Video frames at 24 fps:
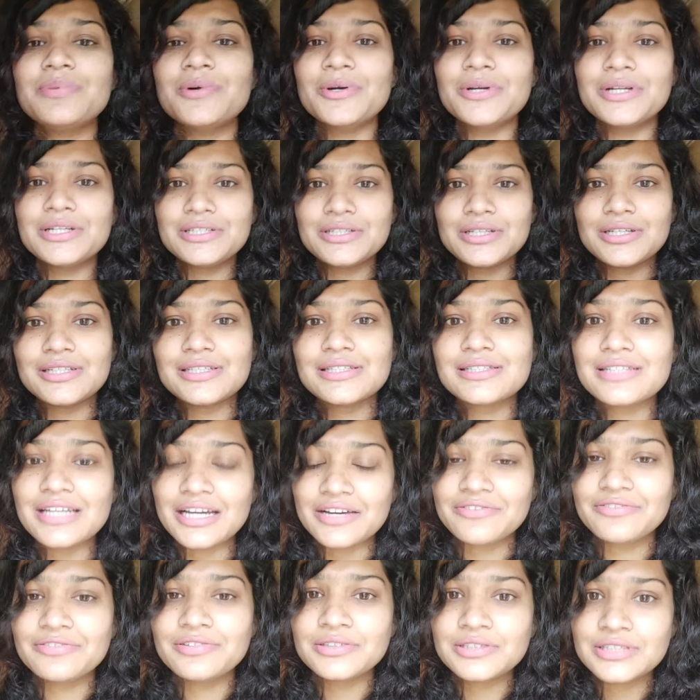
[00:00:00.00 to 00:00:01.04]
poet is
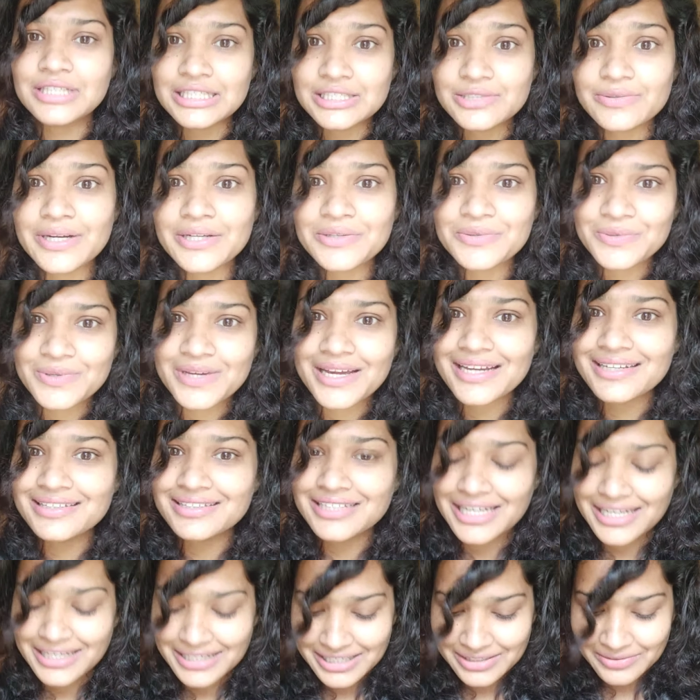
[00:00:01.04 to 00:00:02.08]
that's why today I'm
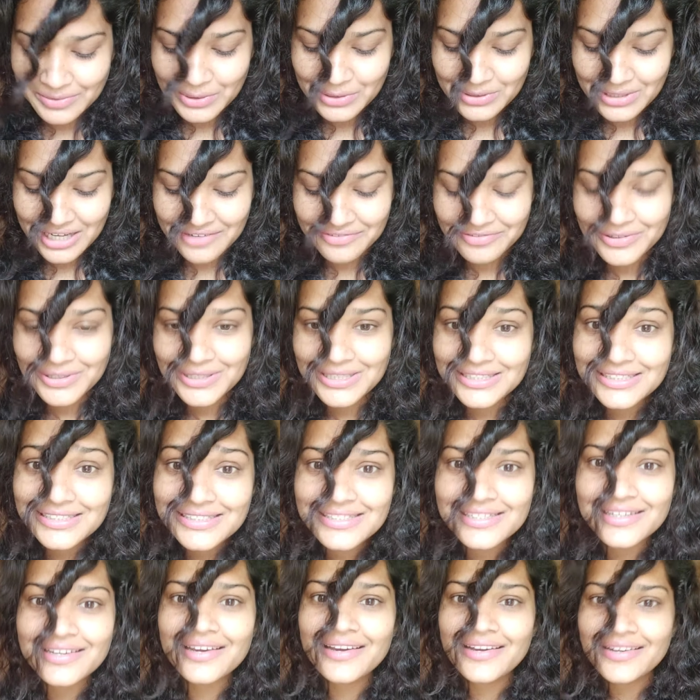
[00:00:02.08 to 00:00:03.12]
telling about
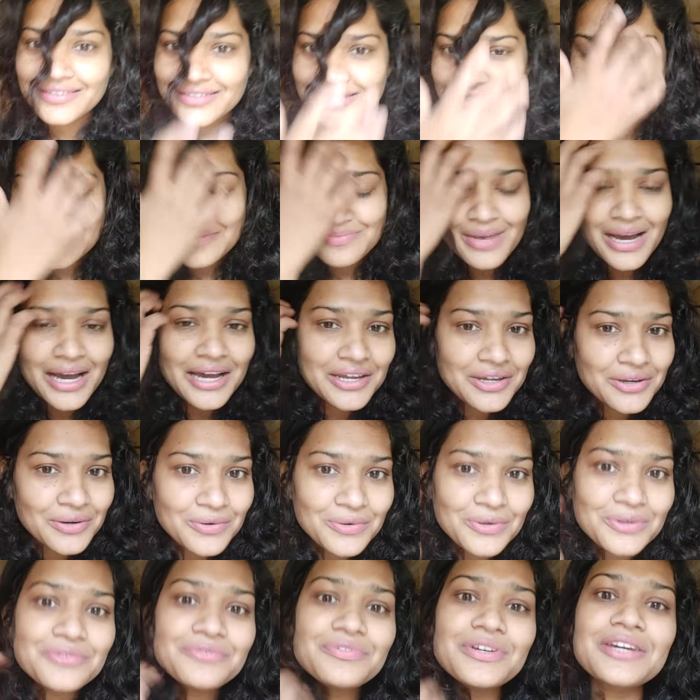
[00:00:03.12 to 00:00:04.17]
Daffodils. This is my
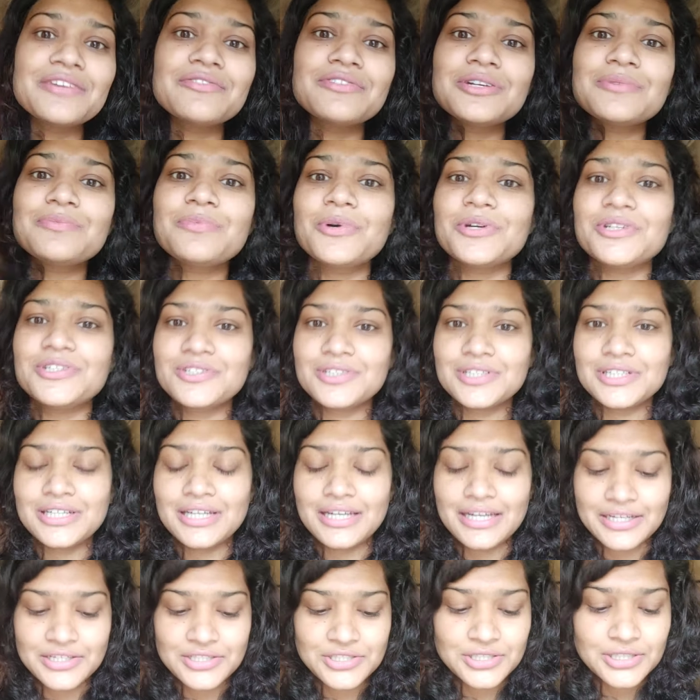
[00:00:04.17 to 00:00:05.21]
own favorite poetry
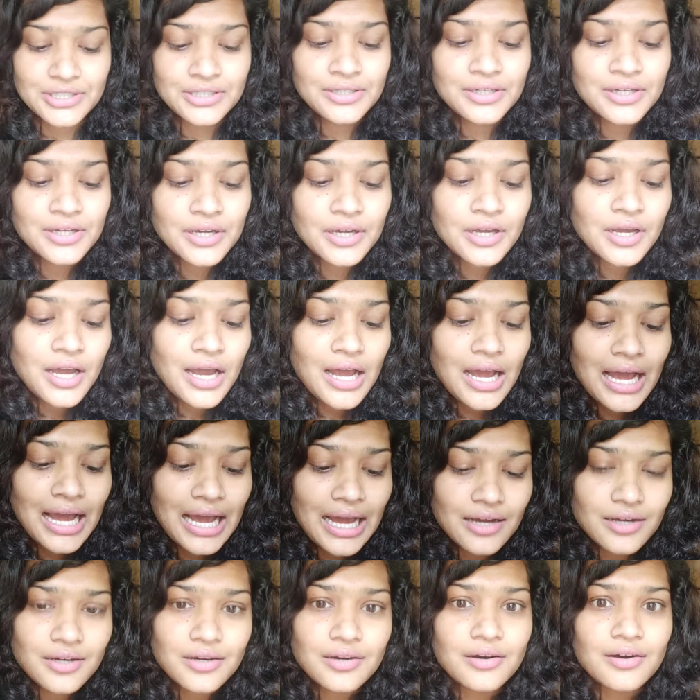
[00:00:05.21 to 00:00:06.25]
collection.
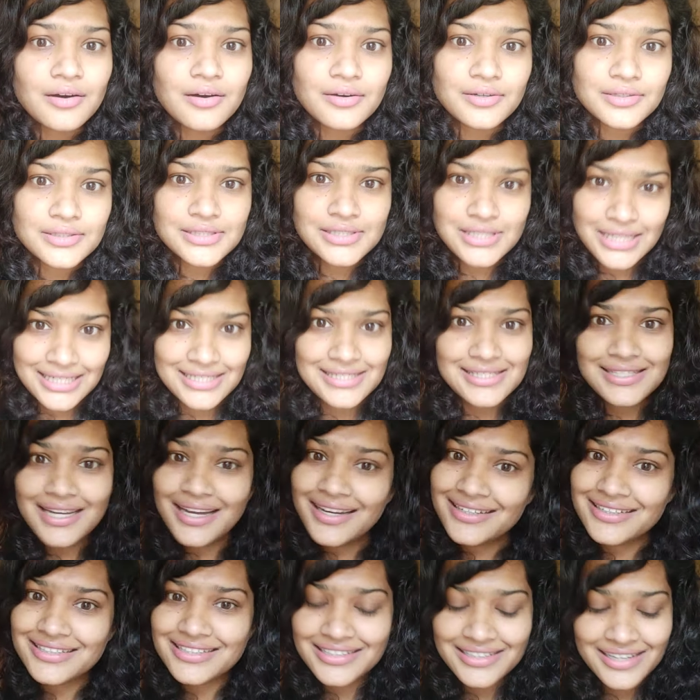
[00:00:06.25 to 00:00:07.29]
So let's
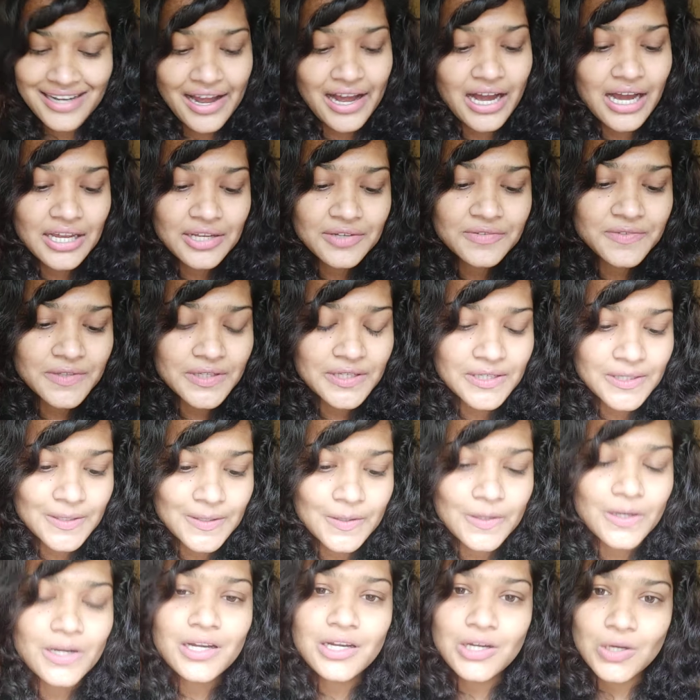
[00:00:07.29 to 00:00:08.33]
start. I
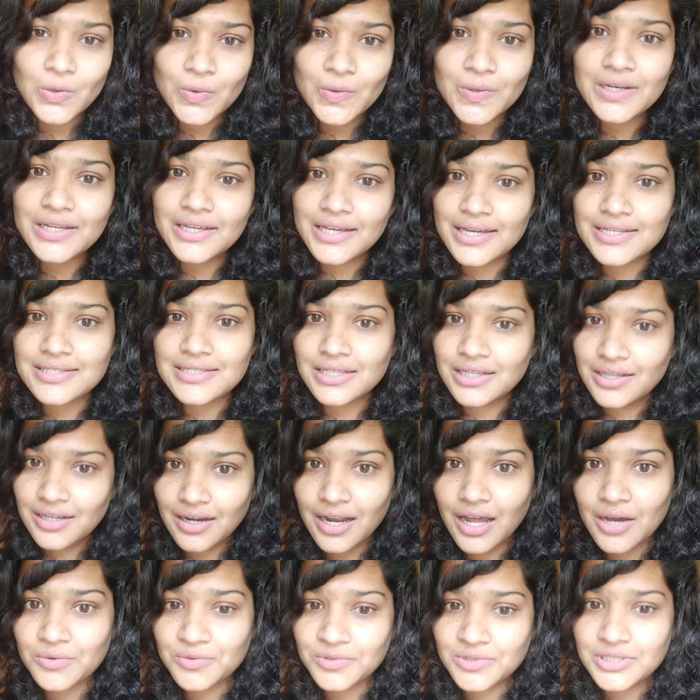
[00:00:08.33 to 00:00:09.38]
wandered lonely as a
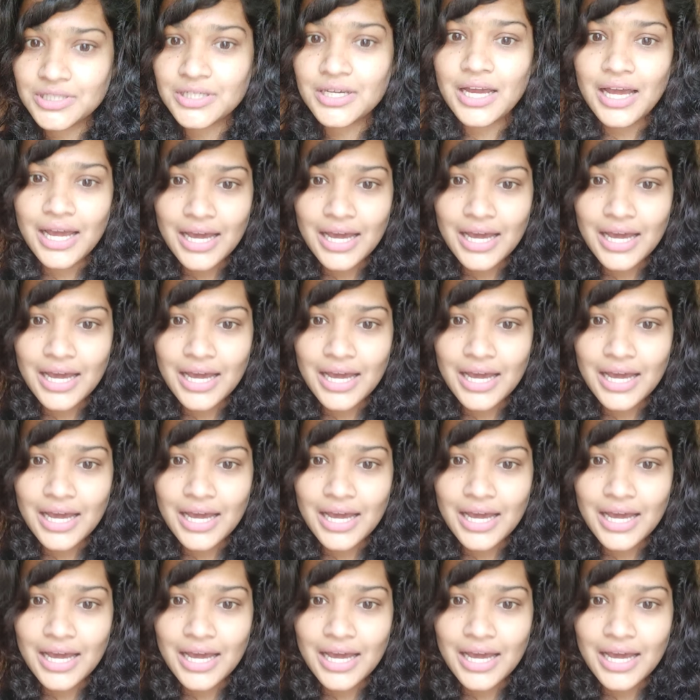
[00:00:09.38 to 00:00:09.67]
cloud.